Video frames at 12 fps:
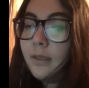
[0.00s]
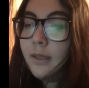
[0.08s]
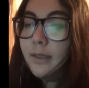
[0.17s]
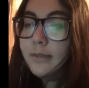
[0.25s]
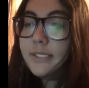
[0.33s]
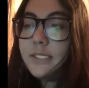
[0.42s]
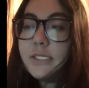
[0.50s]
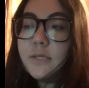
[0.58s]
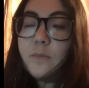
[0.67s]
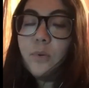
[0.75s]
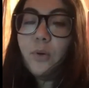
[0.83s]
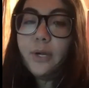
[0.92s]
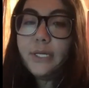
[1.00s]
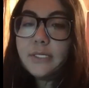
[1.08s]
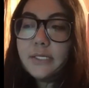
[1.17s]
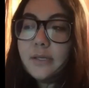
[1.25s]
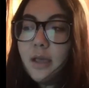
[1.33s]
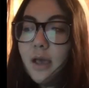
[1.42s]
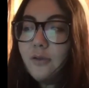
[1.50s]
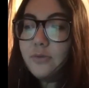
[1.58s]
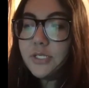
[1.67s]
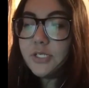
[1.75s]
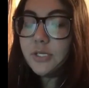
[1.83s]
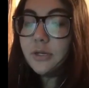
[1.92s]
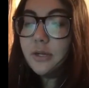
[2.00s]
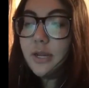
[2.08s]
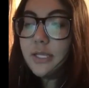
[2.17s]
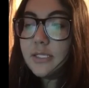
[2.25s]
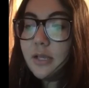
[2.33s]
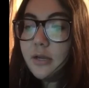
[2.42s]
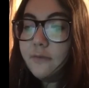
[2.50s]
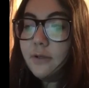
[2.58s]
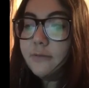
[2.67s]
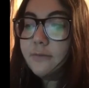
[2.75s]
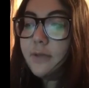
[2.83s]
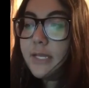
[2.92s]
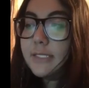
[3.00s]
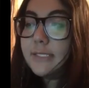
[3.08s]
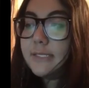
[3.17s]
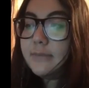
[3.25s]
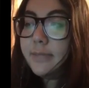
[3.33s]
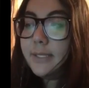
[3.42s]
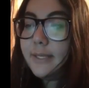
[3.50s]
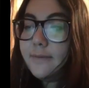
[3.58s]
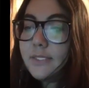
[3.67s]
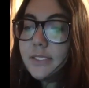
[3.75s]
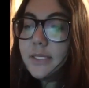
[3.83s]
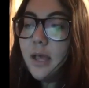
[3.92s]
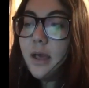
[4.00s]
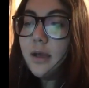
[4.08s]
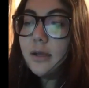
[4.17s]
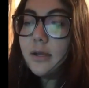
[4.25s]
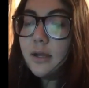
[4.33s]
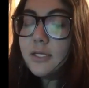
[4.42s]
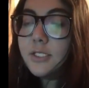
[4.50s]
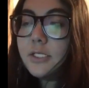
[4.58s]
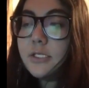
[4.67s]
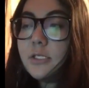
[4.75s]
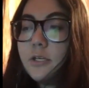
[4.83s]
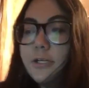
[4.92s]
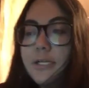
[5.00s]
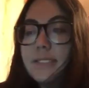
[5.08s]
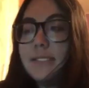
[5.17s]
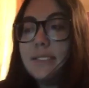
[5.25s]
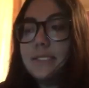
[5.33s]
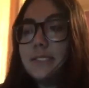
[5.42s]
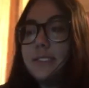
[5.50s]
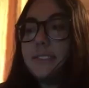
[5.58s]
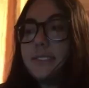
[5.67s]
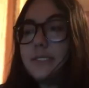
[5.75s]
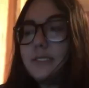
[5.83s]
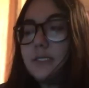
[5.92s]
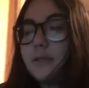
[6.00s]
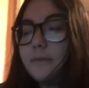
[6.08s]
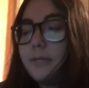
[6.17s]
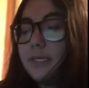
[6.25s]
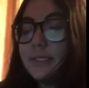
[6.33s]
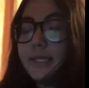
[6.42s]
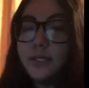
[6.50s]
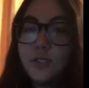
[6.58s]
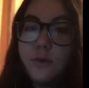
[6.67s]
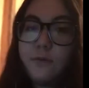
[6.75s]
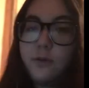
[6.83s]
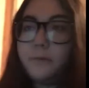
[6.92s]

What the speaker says: This is the point of which Lozanov believes the unconscious learning system takes over.